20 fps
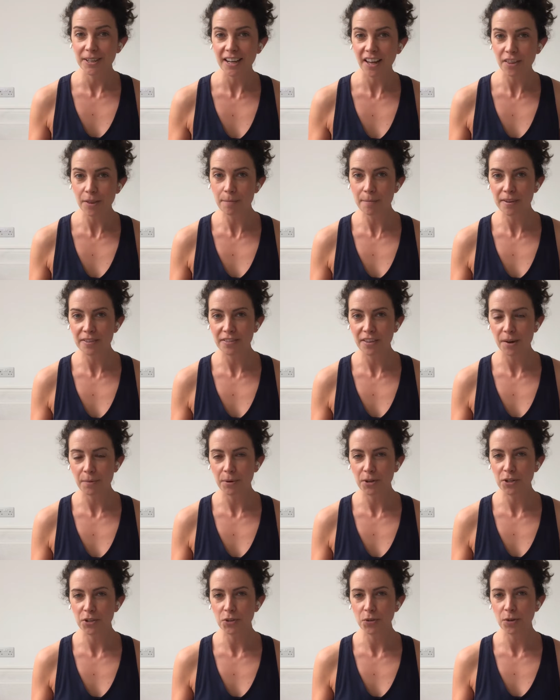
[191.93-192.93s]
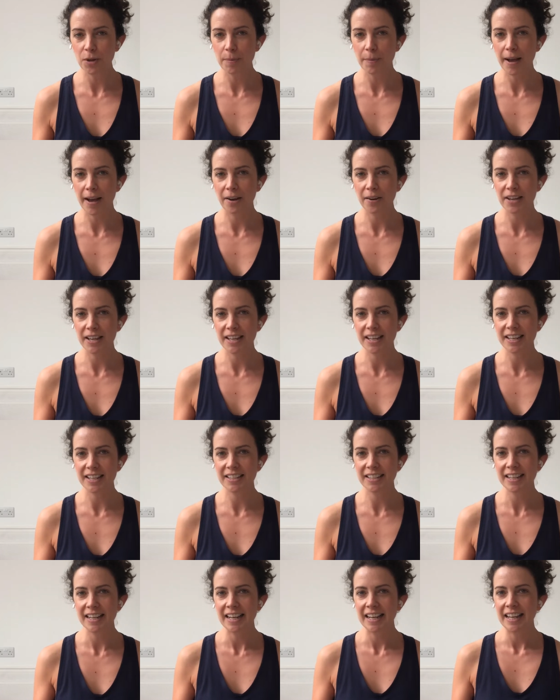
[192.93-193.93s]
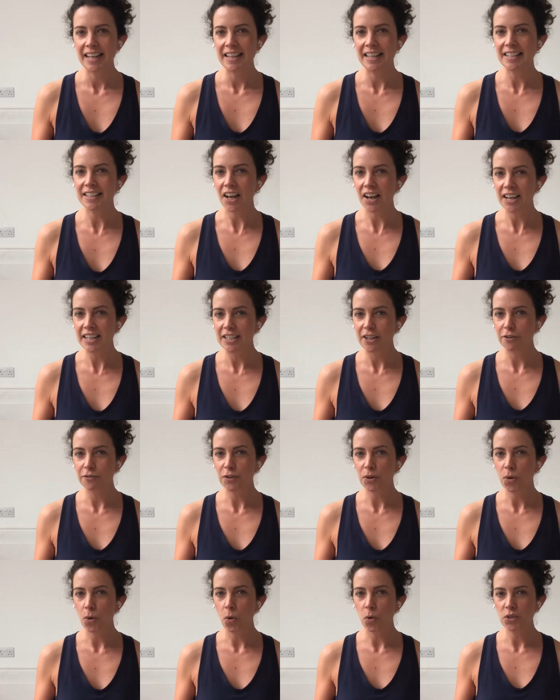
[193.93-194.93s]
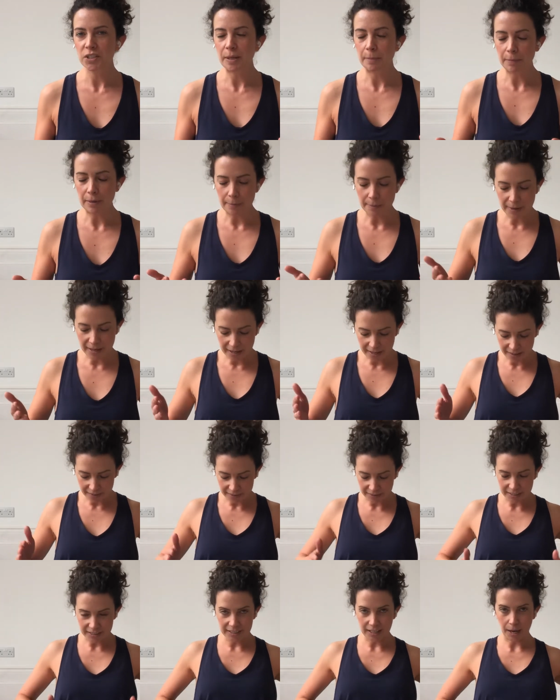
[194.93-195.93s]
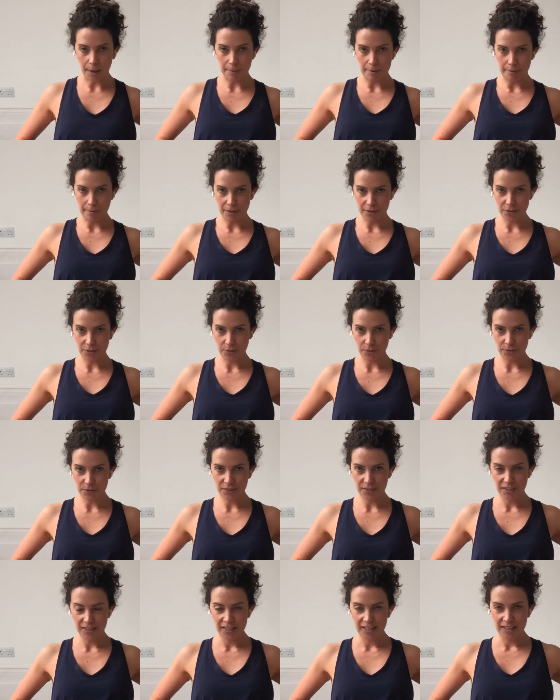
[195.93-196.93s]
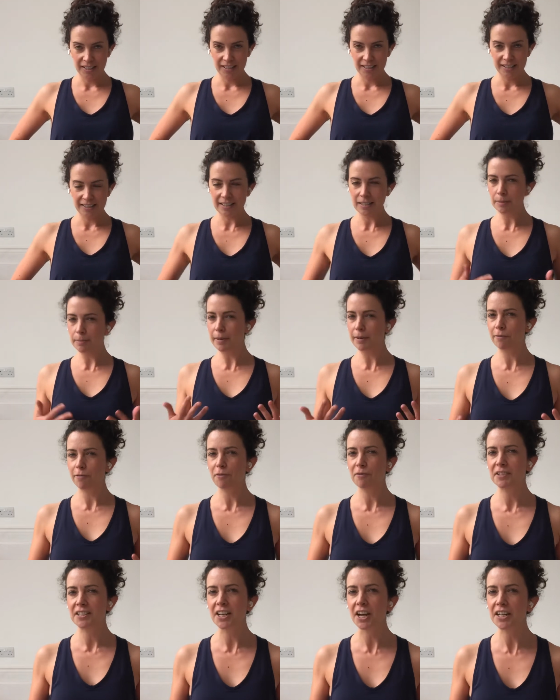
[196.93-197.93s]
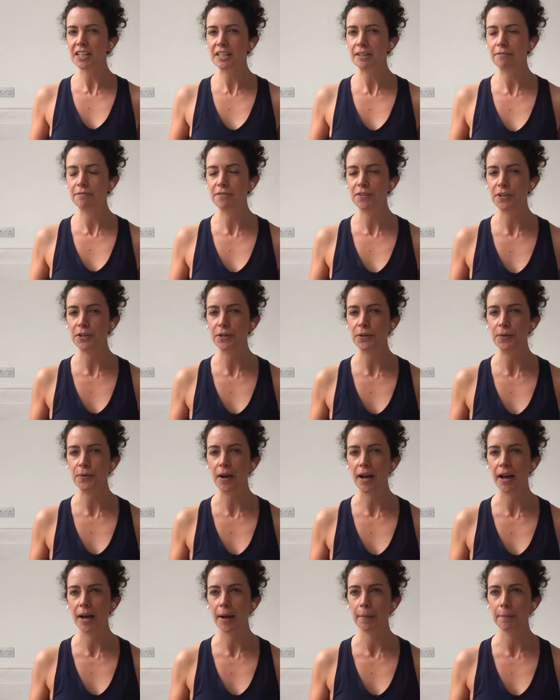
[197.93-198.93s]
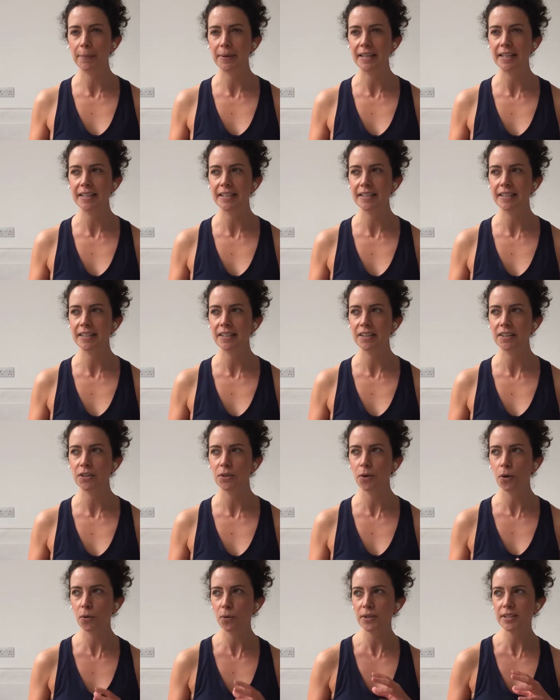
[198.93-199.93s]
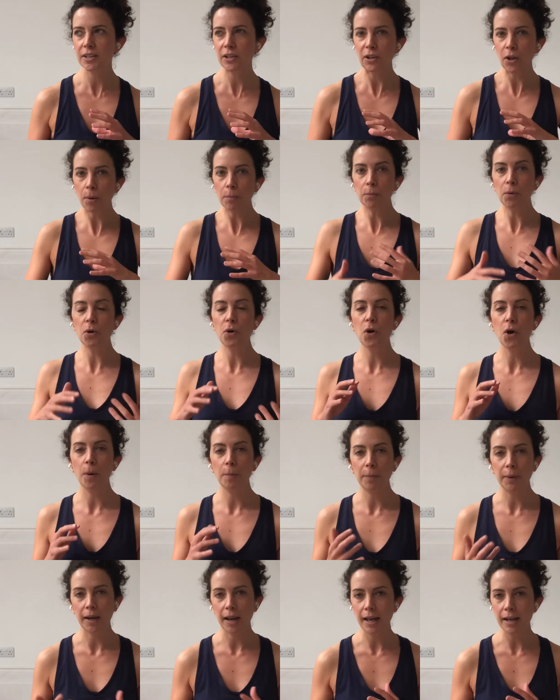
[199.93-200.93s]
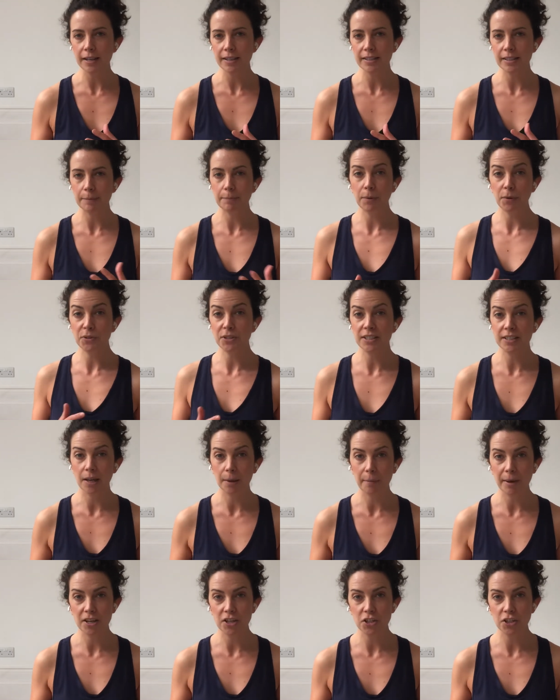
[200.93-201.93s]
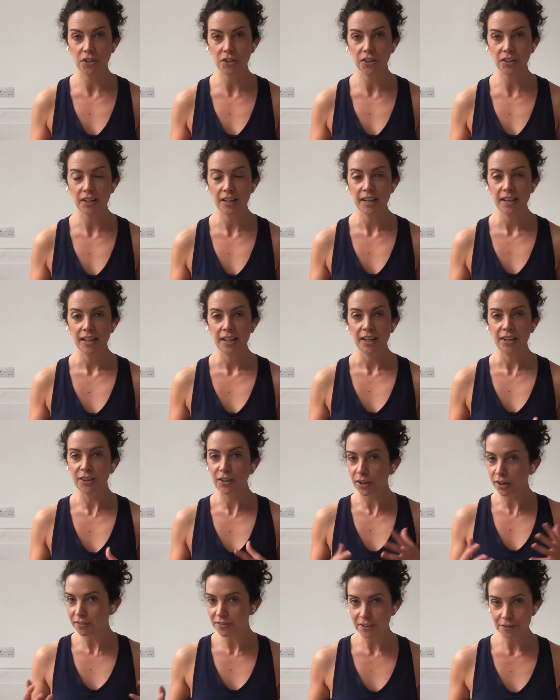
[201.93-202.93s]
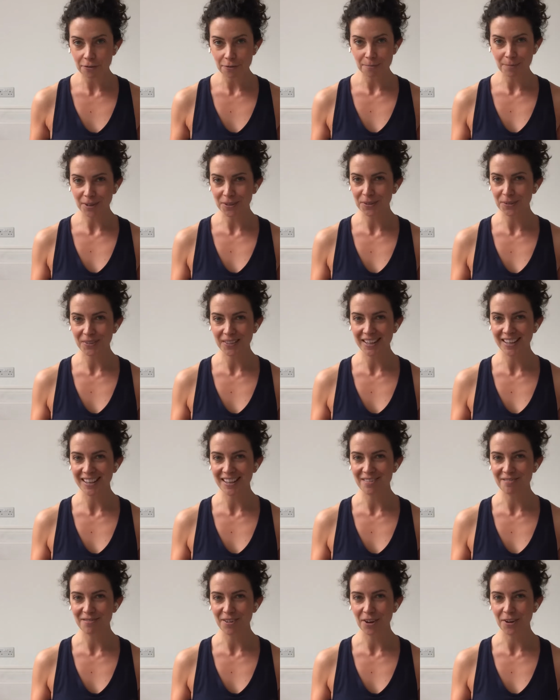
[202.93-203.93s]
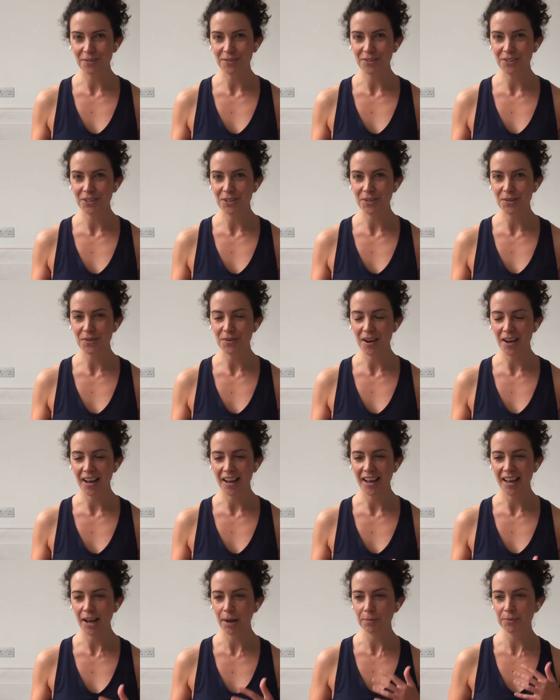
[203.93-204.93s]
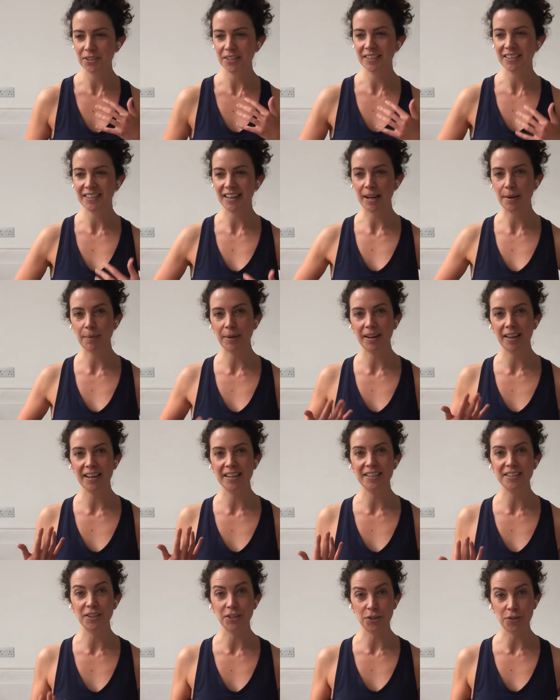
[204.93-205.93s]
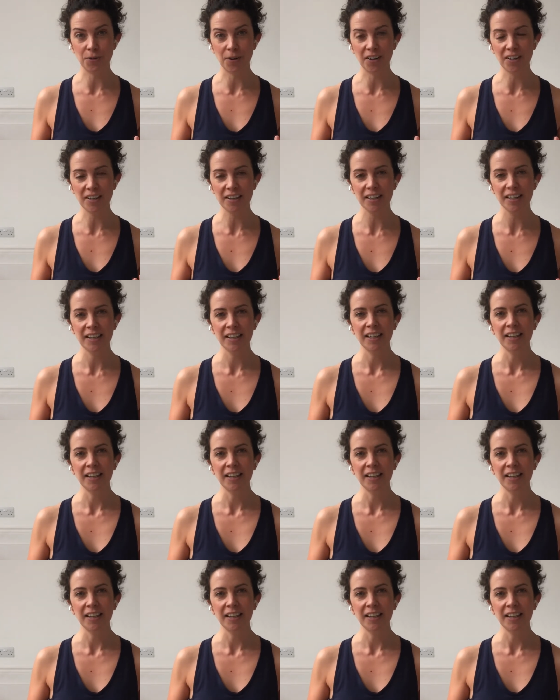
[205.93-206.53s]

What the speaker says: another myth that I want to talk about is this idea of the core simply being the tummy muscles. This is a bit of a reductive view because the core is a lot more complex and multidimensional, a lot of different muscles getting involved to help to stabilize the trunk.